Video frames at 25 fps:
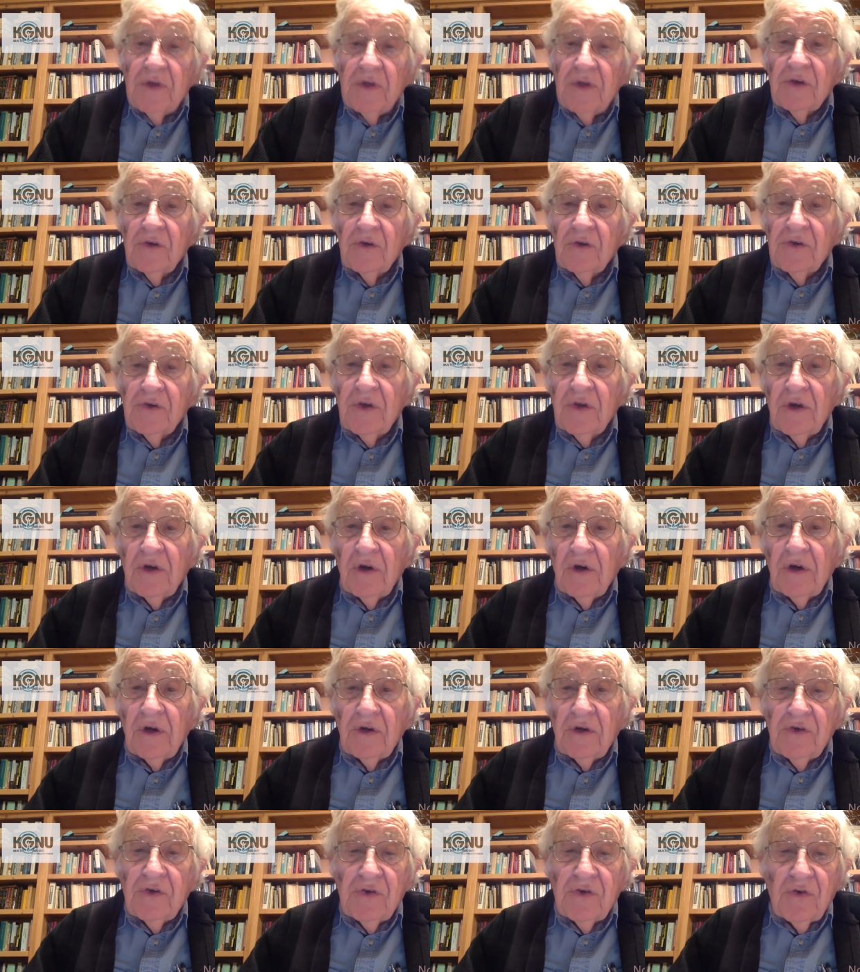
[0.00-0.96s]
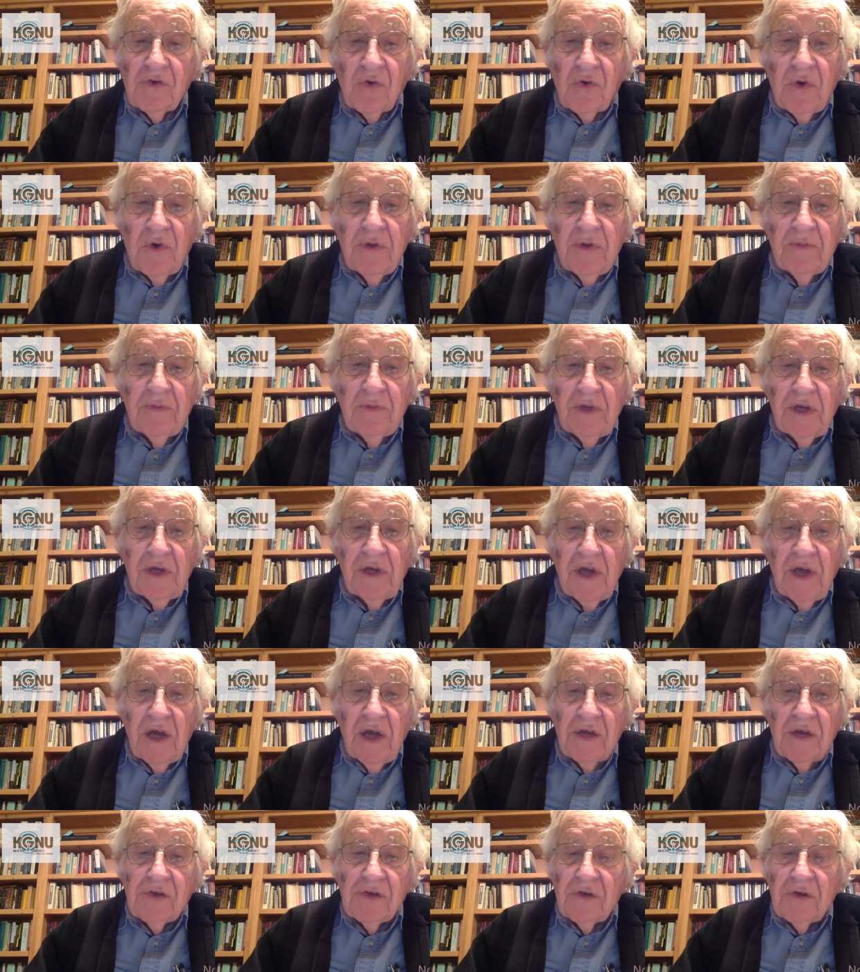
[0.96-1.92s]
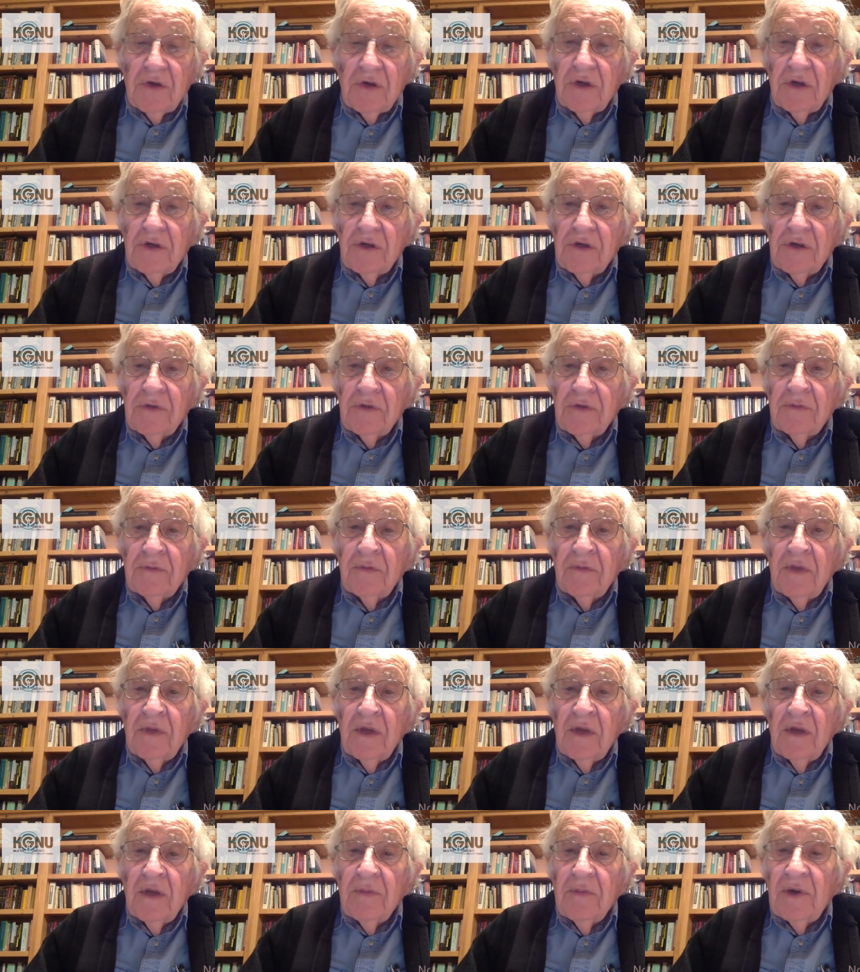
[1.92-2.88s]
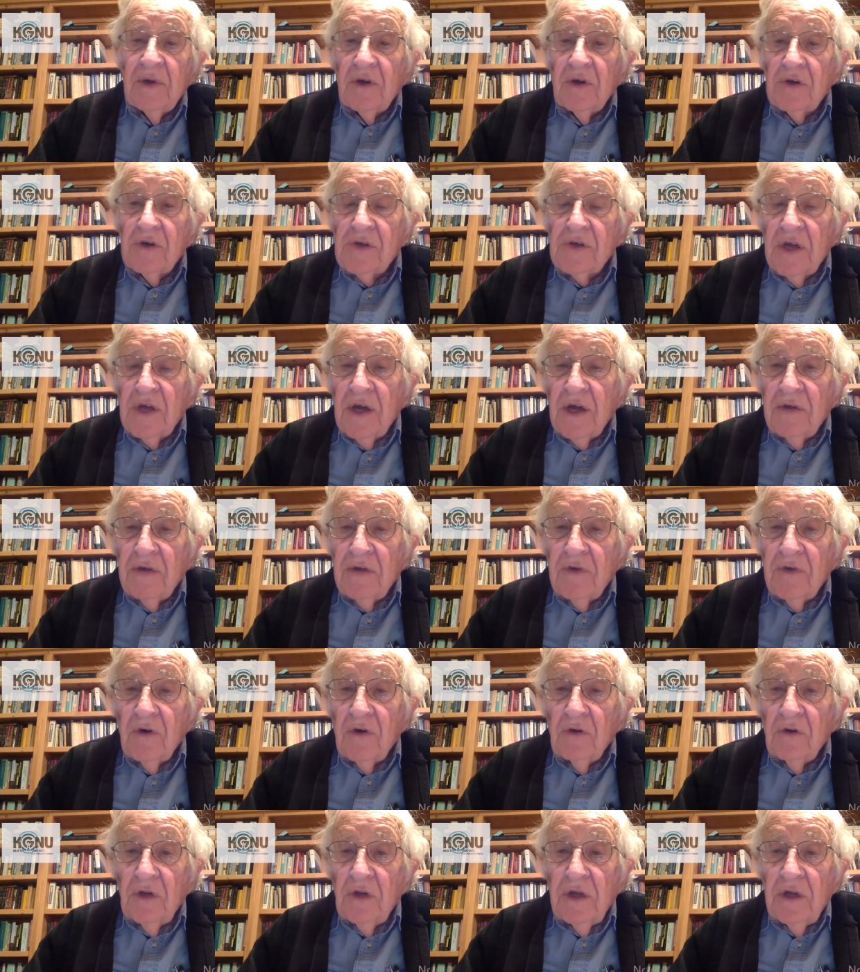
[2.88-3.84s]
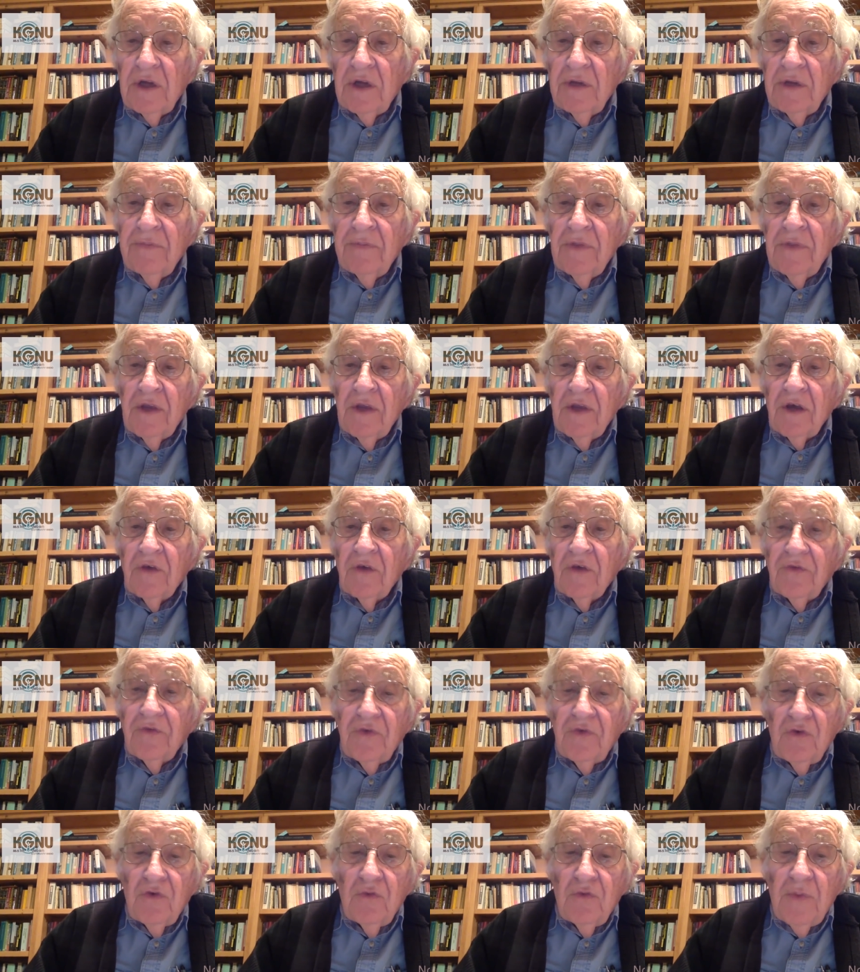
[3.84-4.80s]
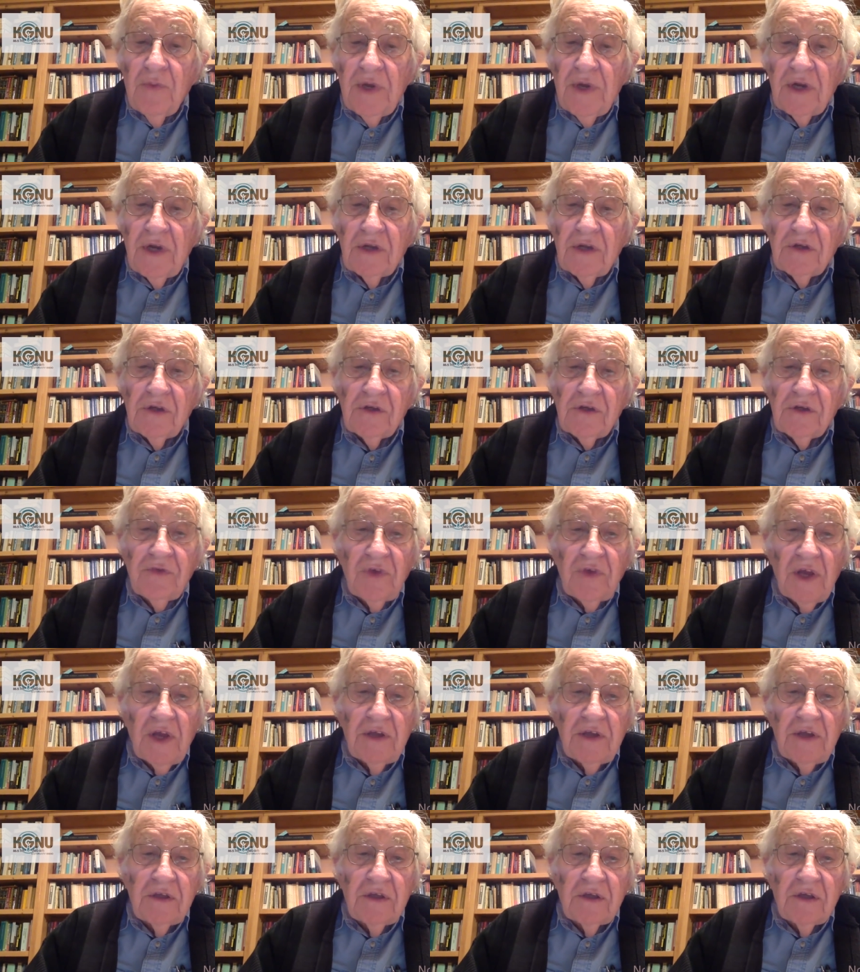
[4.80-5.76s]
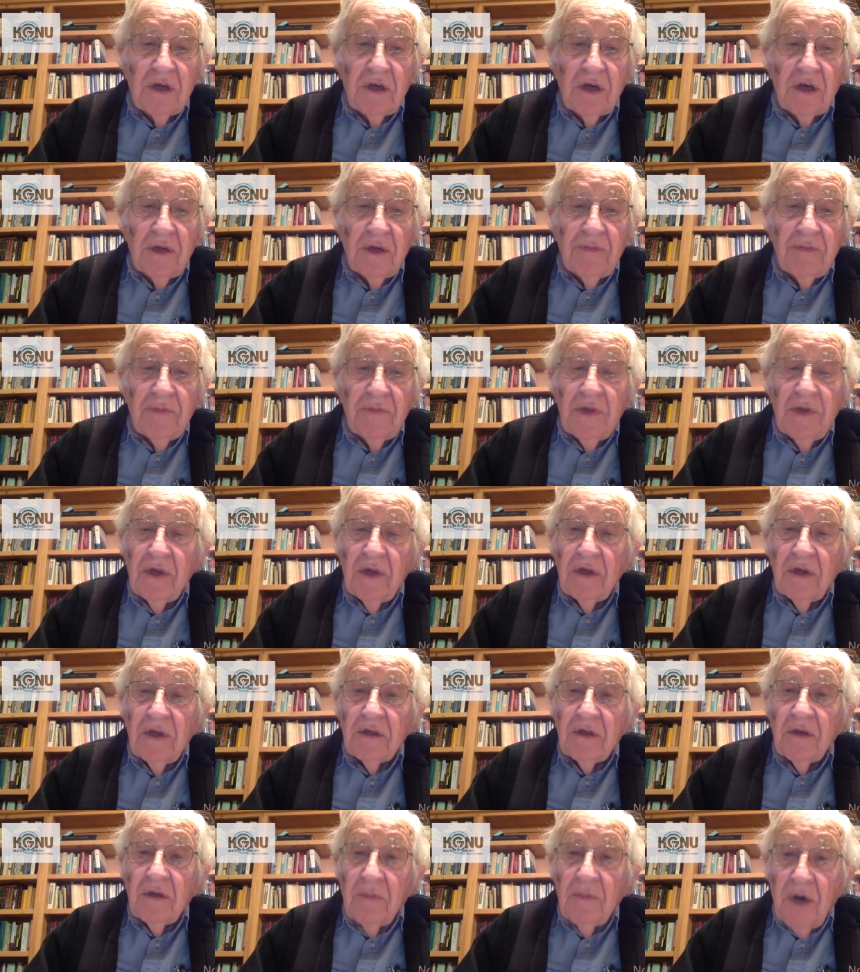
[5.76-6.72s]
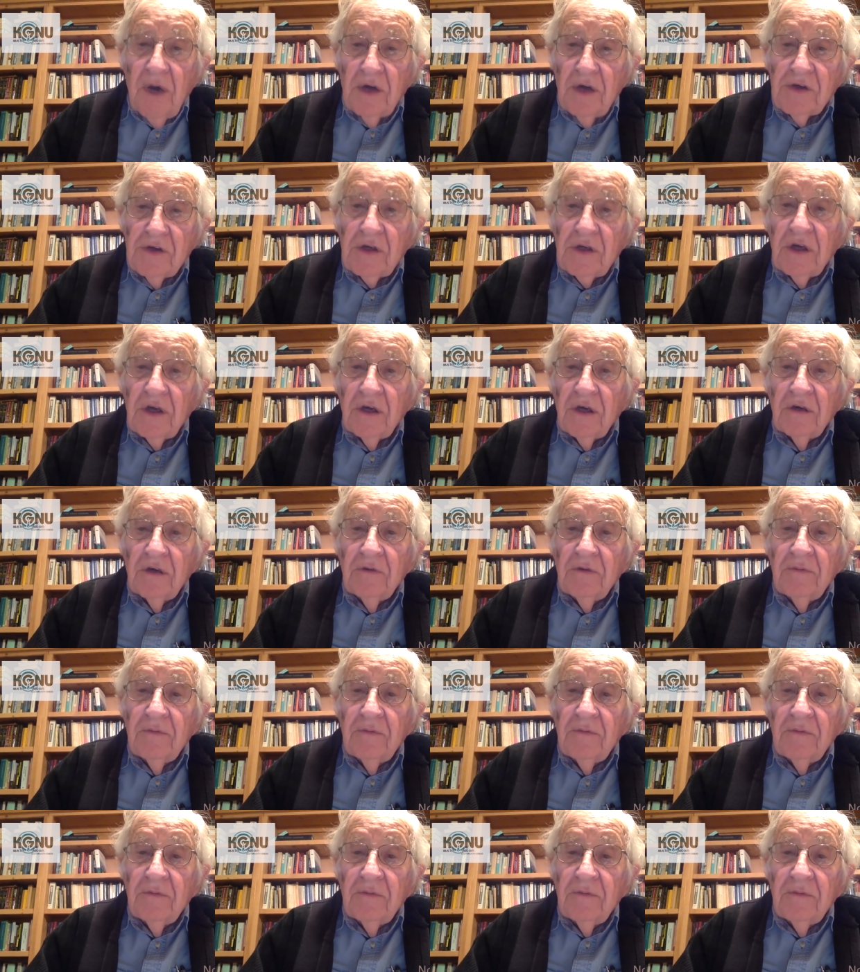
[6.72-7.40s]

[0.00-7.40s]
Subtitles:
that are extremely hazardous because they have only a few minutes flight time to Moscow.